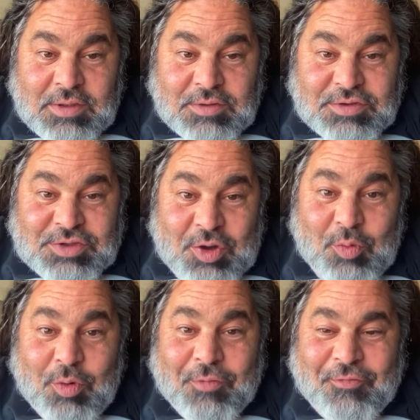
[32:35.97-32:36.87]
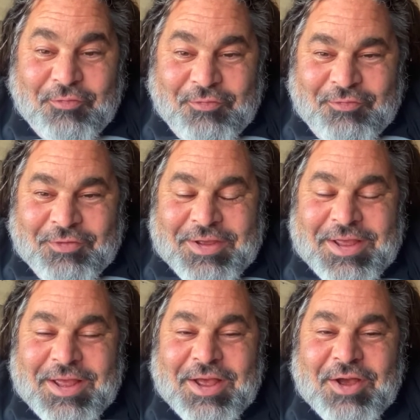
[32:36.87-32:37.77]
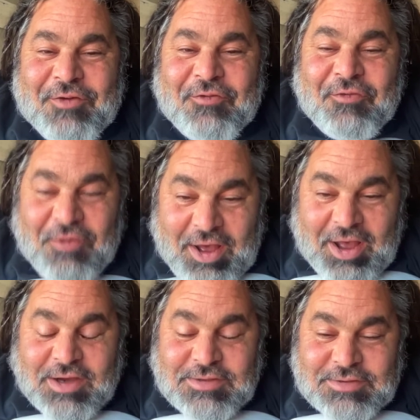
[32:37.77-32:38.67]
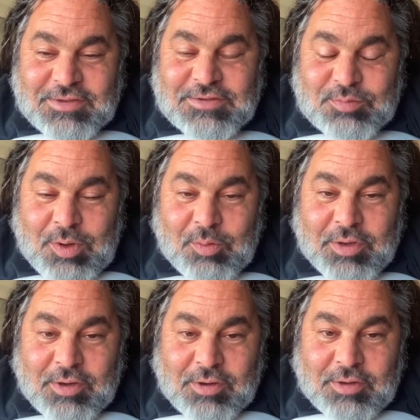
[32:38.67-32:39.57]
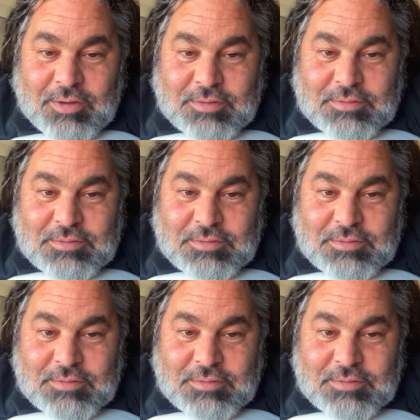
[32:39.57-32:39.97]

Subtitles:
So we're fucked is what we are.